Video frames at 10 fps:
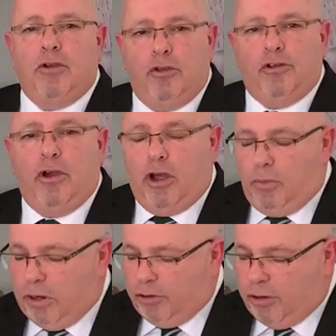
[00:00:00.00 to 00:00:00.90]
Because
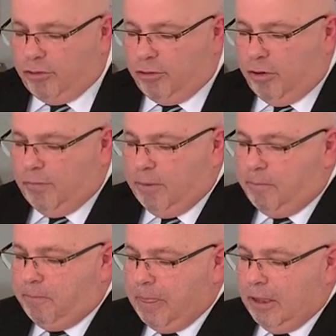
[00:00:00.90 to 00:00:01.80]
God wants you to serve
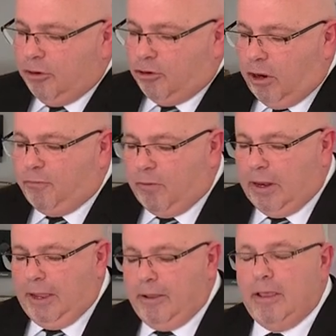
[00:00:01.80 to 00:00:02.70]
Him
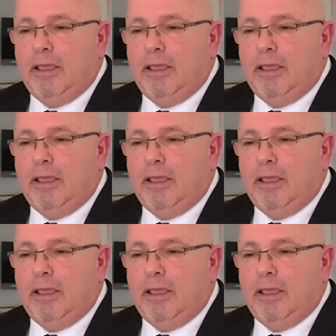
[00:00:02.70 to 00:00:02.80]
joyfully.